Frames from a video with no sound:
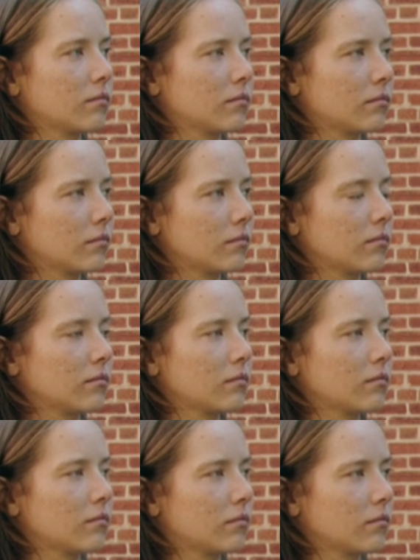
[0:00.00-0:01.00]

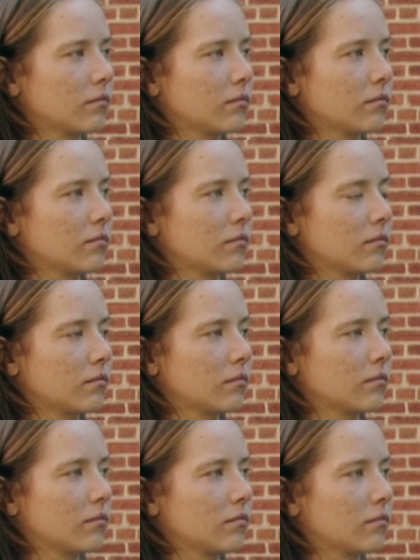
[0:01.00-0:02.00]

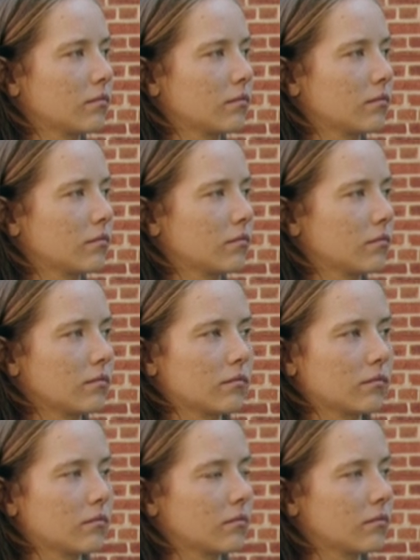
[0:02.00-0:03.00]

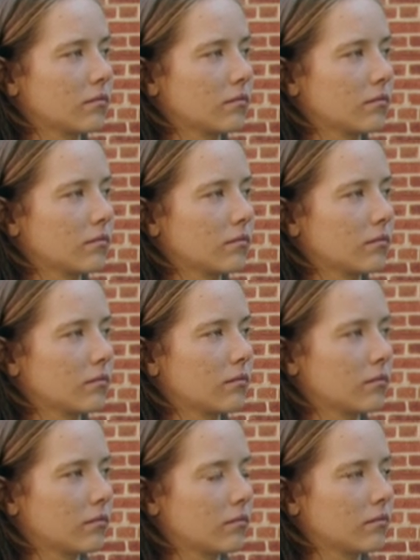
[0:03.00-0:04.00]

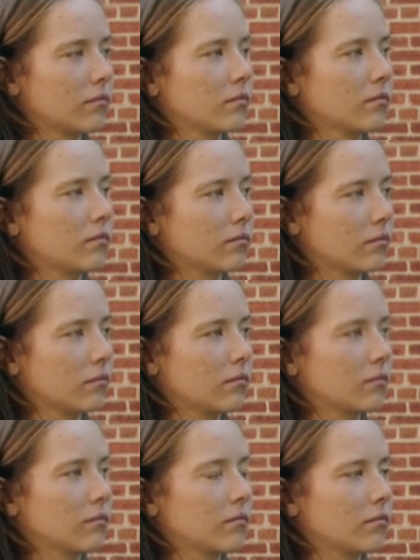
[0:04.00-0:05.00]

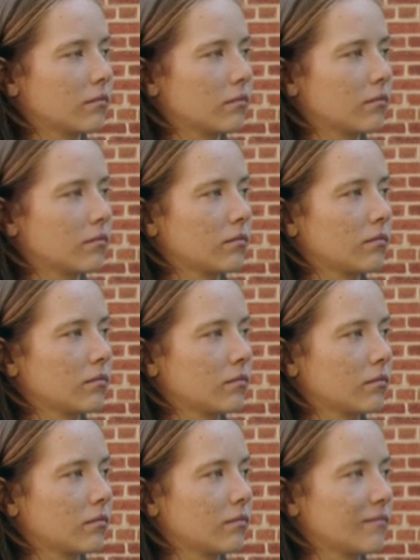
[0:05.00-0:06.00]

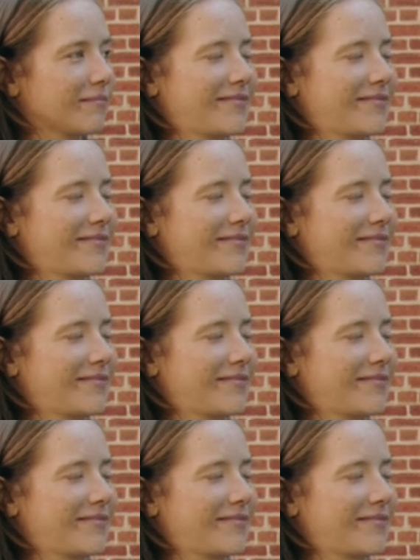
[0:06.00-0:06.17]
(silent)